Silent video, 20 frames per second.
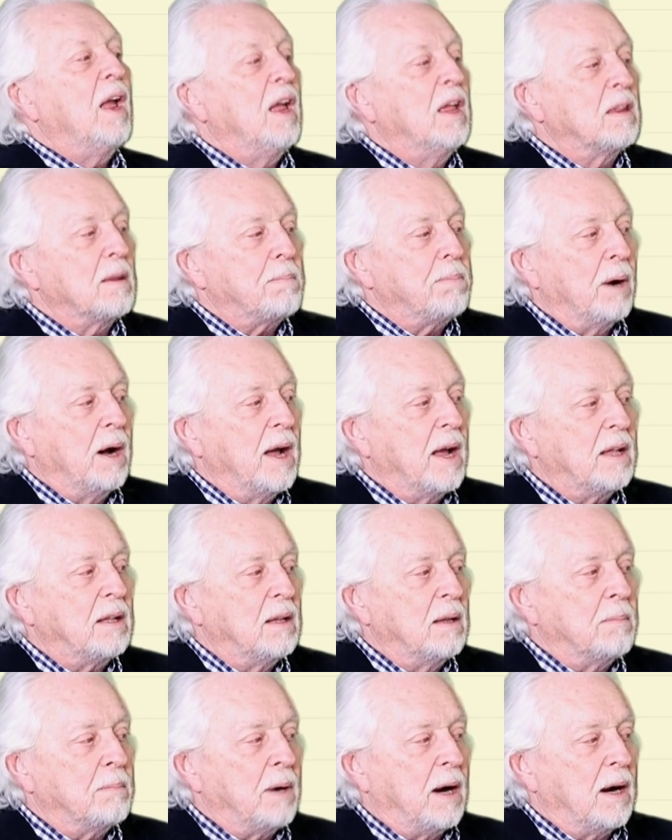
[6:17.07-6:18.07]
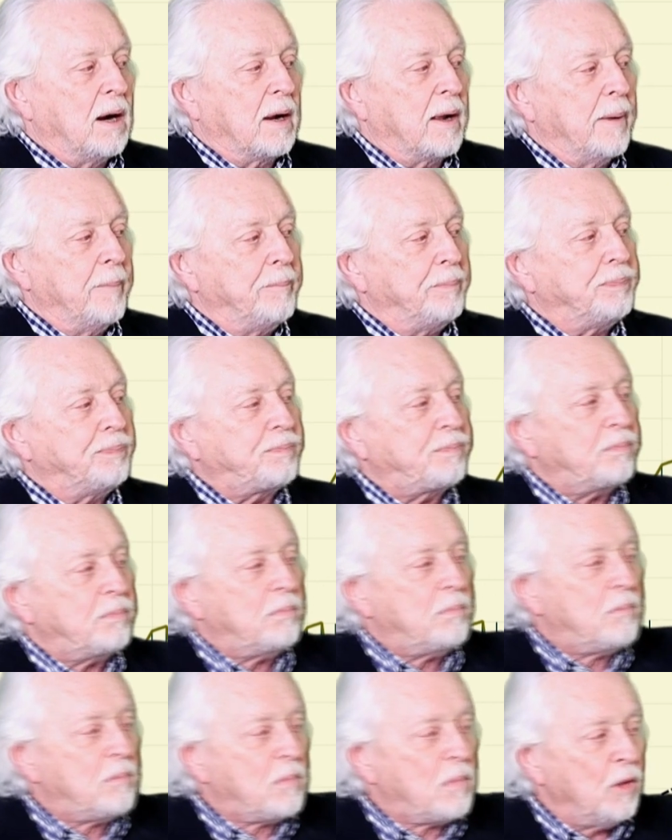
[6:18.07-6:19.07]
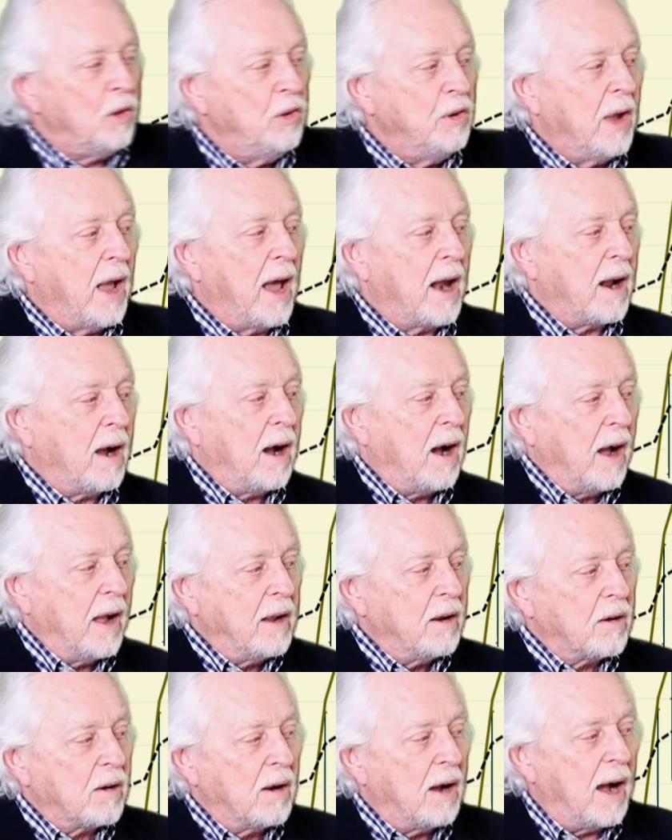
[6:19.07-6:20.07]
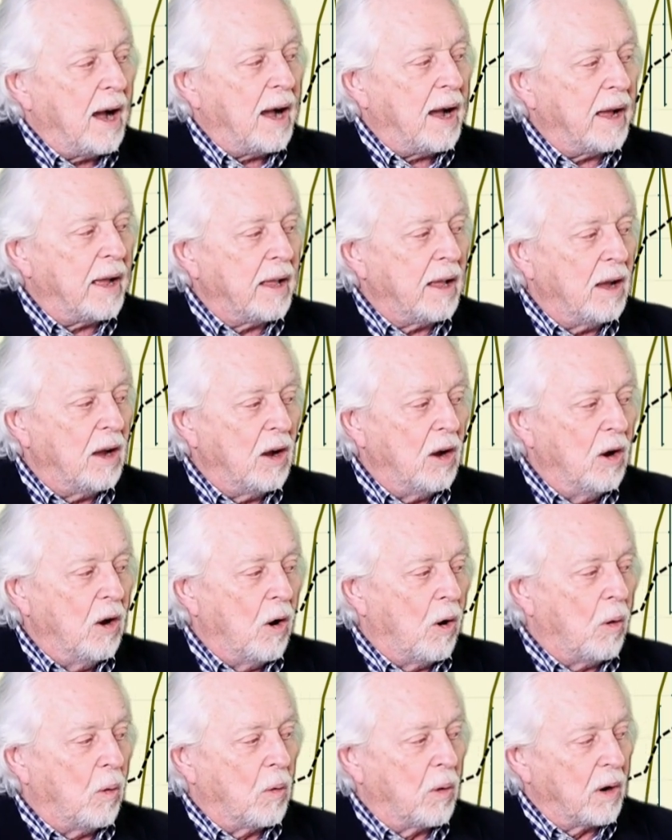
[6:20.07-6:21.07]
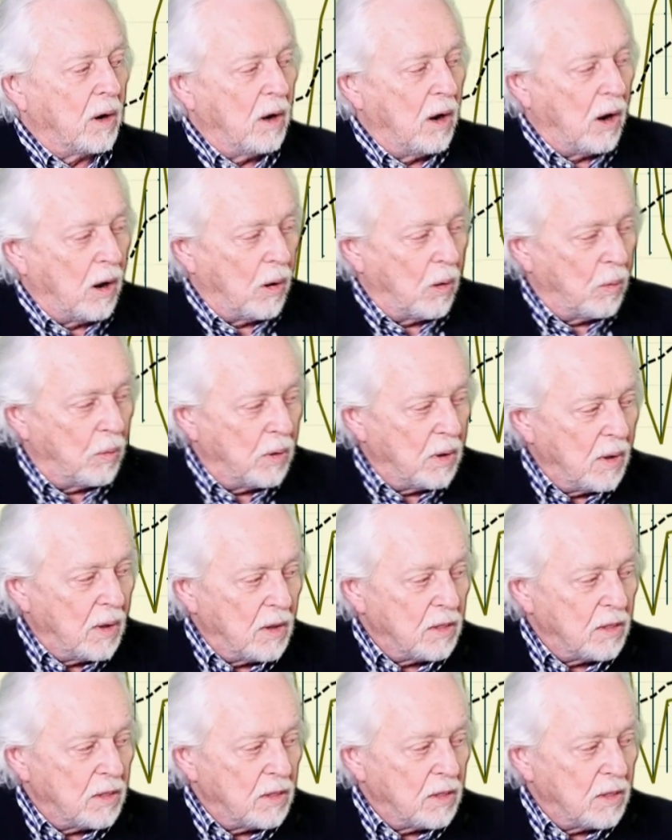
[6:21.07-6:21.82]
In the platinum market, you got a higher high, lower low.